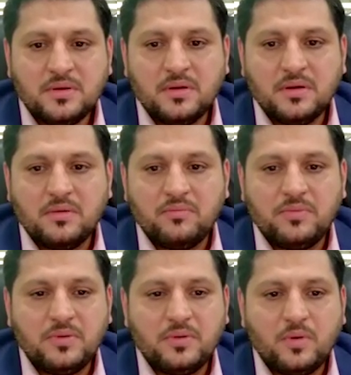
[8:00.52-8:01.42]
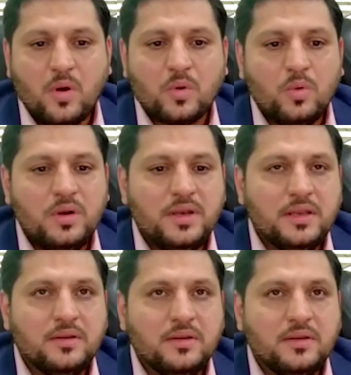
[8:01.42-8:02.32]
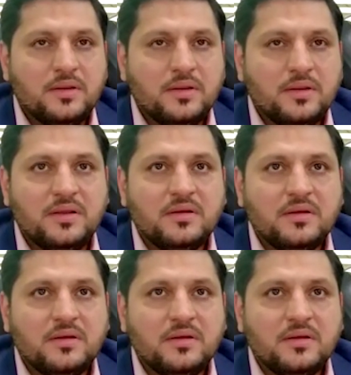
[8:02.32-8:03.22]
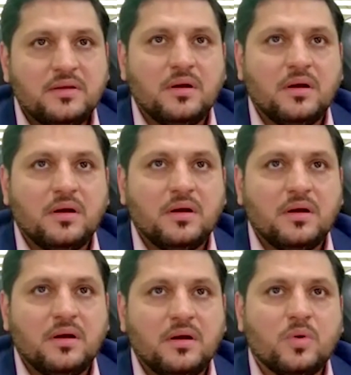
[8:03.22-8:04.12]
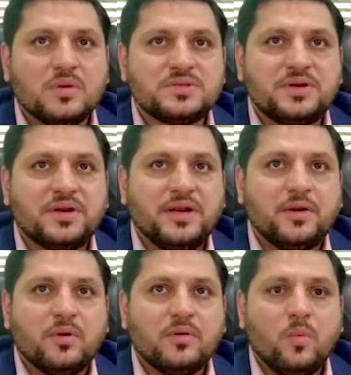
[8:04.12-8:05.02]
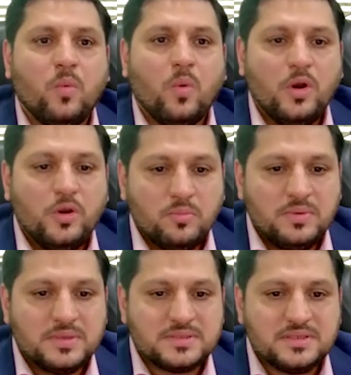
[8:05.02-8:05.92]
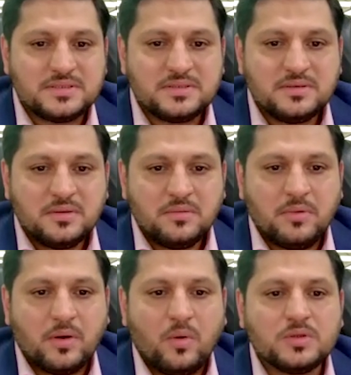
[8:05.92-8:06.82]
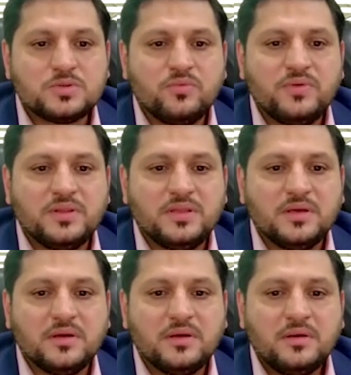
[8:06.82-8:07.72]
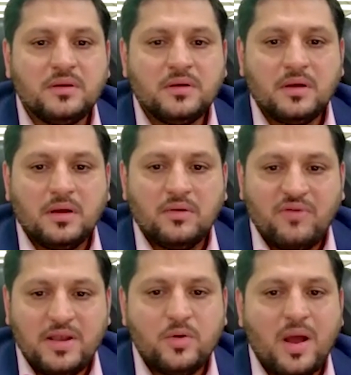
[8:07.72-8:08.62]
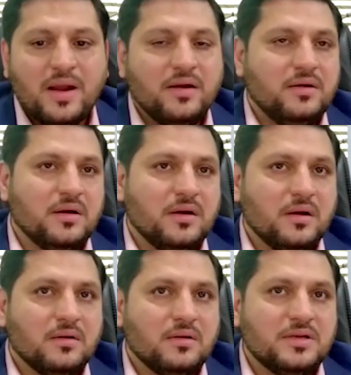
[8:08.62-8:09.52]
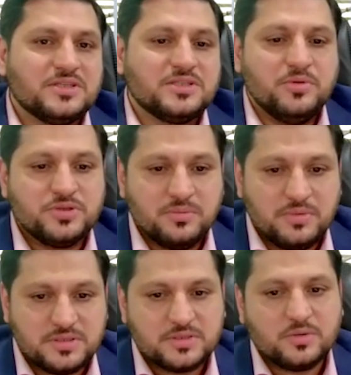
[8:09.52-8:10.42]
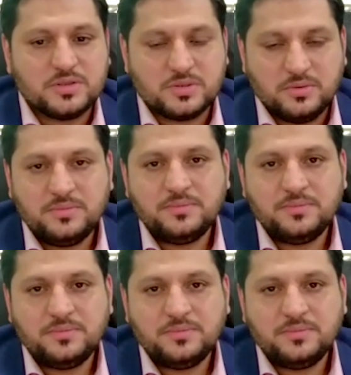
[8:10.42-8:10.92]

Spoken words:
not only we, you know, concentrate on volume business, but also with the value-added distribution business also.